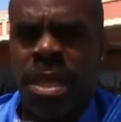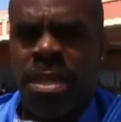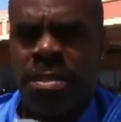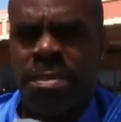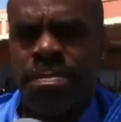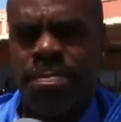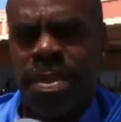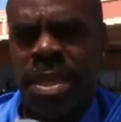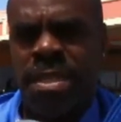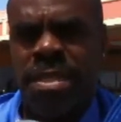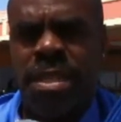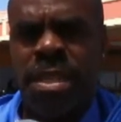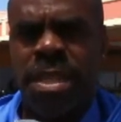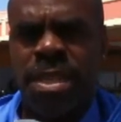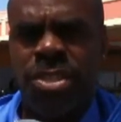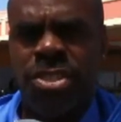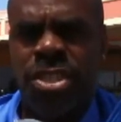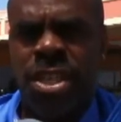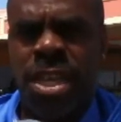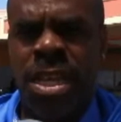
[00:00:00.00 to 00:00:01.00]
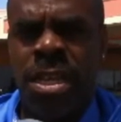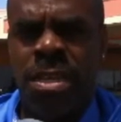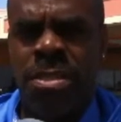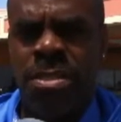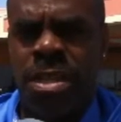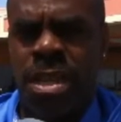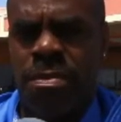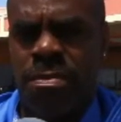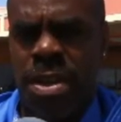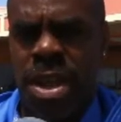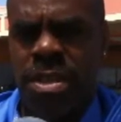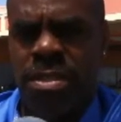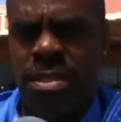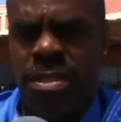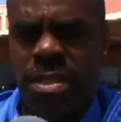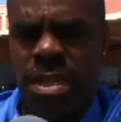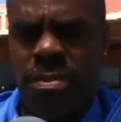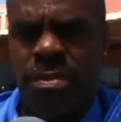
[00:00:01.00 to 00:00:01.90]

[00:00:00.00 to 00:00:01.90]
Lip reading: had basically changed directions,